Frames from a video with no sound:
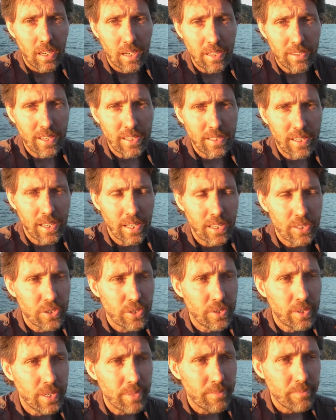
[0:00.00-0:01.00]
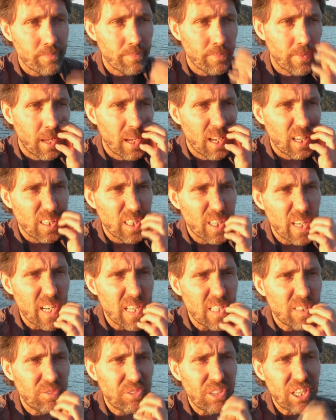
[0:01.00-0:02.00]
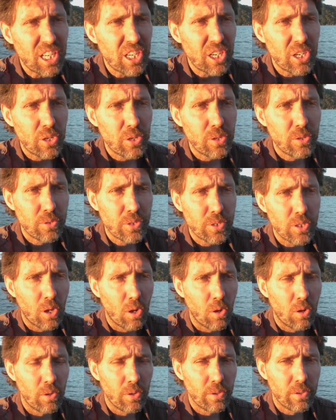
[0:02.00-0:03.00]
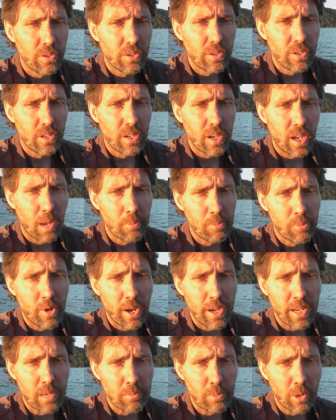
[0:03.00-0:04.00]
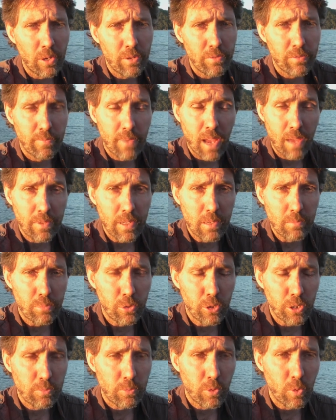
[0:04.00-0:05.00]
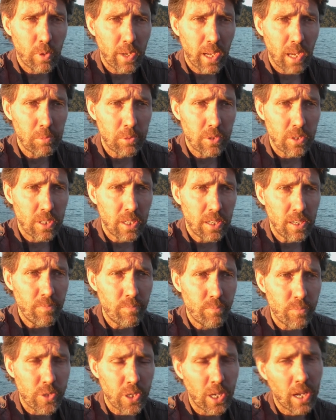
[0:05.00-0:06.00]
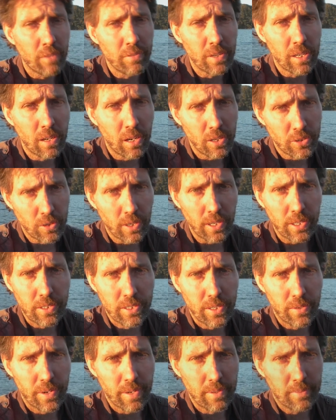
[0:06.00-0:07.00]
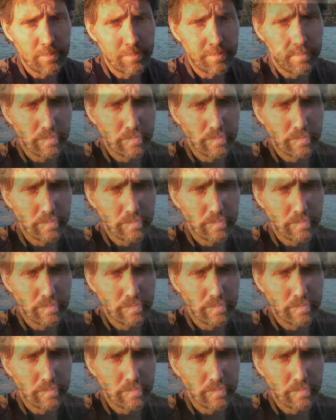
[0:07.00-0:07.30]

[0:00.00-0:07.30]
Hey there, Dangastu here. Today's video is on upgrading a boat from having push-pull cable steered to having hydraulic steering.